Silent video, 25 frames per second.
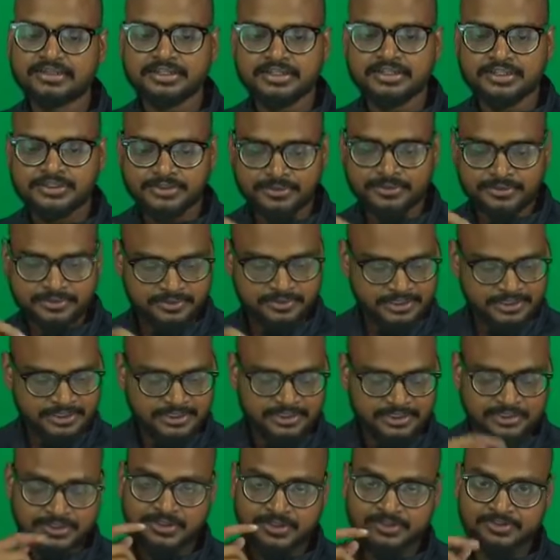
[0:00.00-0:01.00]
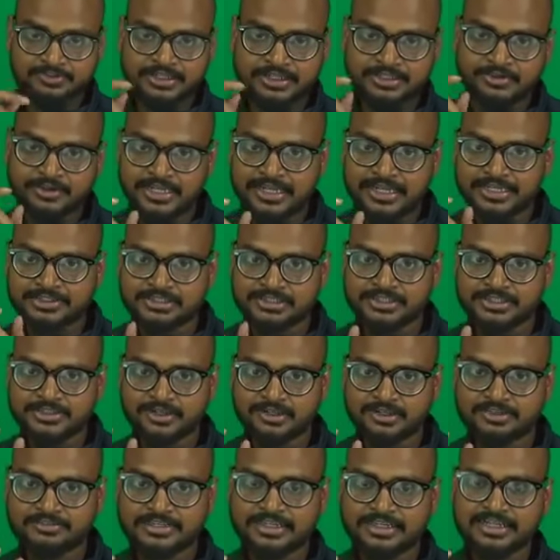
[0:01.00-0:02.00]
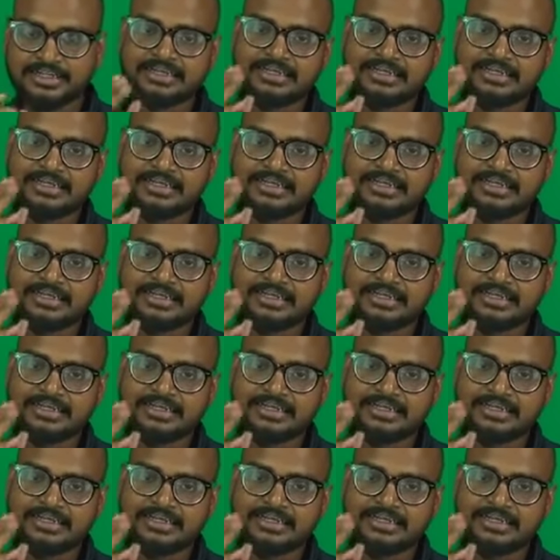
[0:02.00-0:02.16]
so so when you are actually solving it,